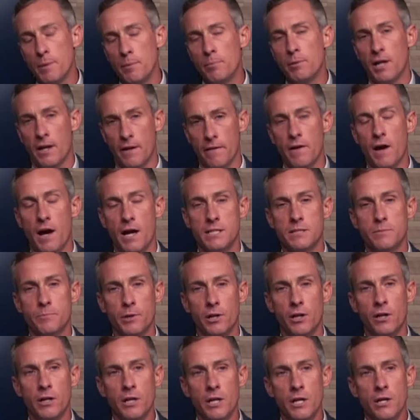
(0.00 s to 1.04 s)
keep people out of the
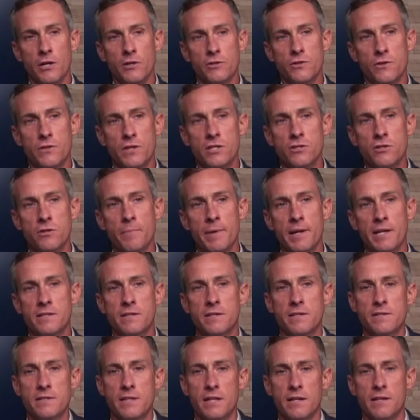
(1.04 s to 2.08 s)
hospital. So these are
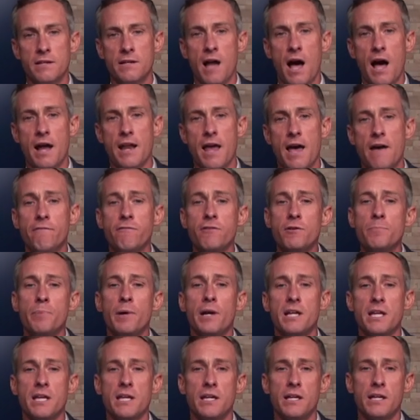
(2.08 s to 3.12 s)
medicines that not
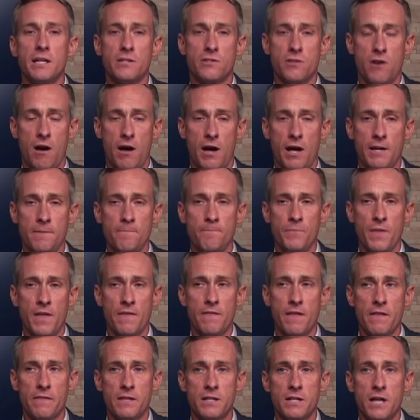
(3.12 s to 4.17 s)
everybody is on
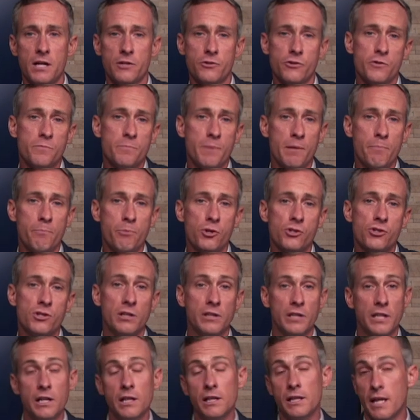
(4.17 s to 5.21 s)
and that the doctors may
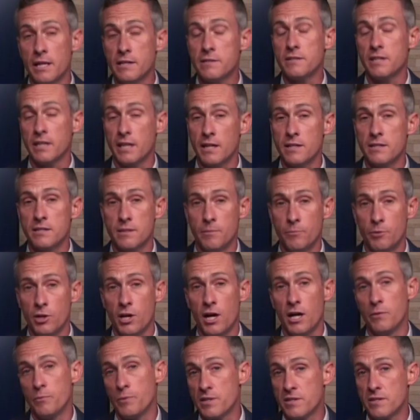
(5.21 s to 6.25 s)
push a little less to get
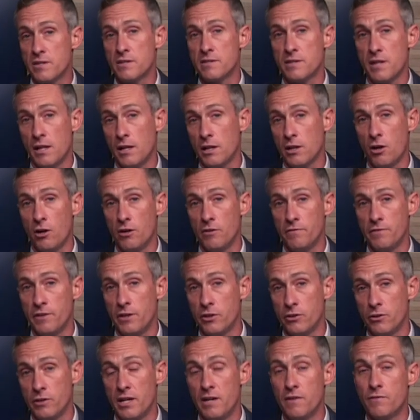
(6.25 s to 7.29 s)
someone on with systolic heart
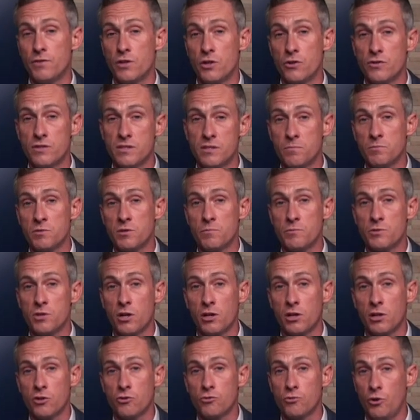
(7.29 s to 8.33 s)
failure if their
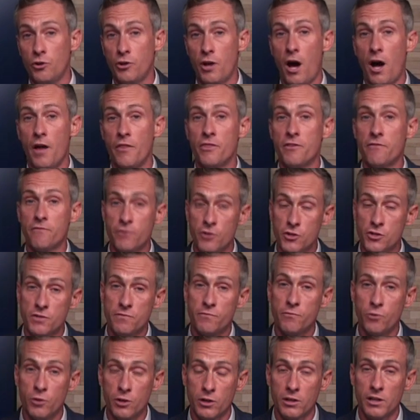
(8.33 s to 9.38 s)
symptoms are controlled on the
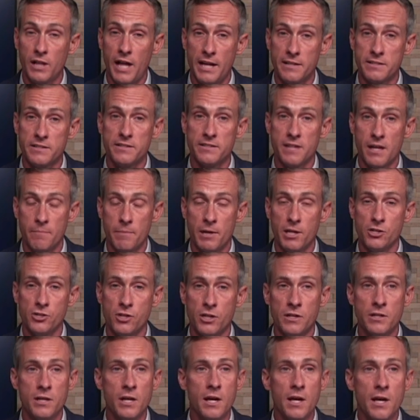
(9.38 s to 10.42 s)
first four classes I
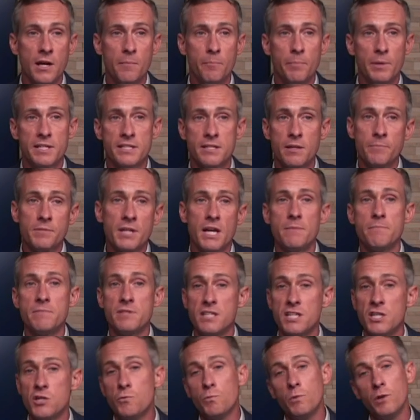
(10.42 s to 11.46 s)
mentioned. But
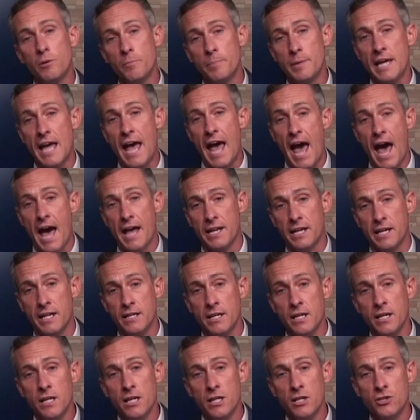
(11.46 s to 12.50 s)
sometimes these will be
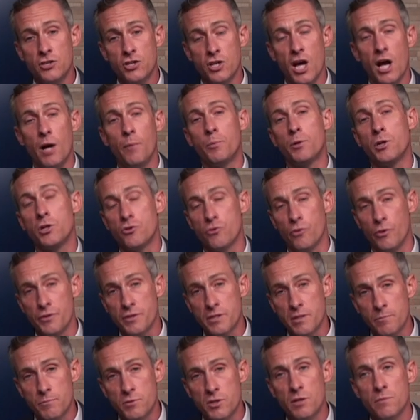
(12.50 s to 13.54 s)
added to help
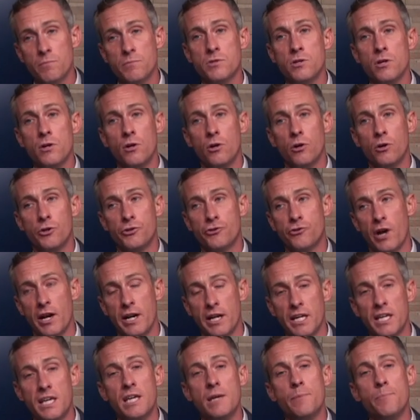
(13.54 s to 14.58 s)
control symptoms or
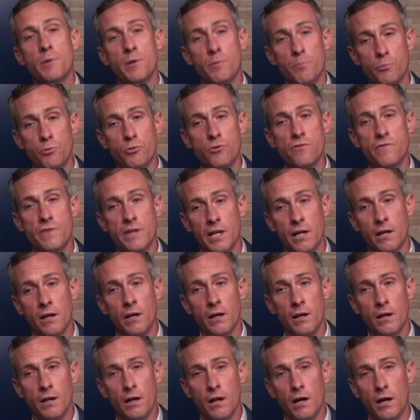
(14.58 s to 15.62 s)
try to keep
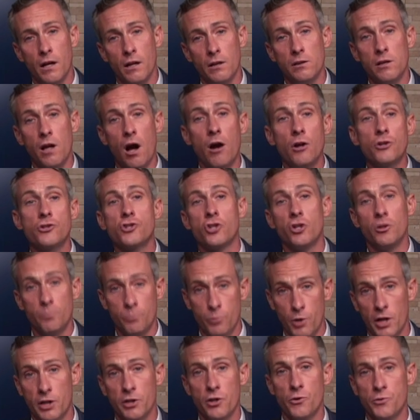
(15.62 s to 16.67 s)
improving uh, long-term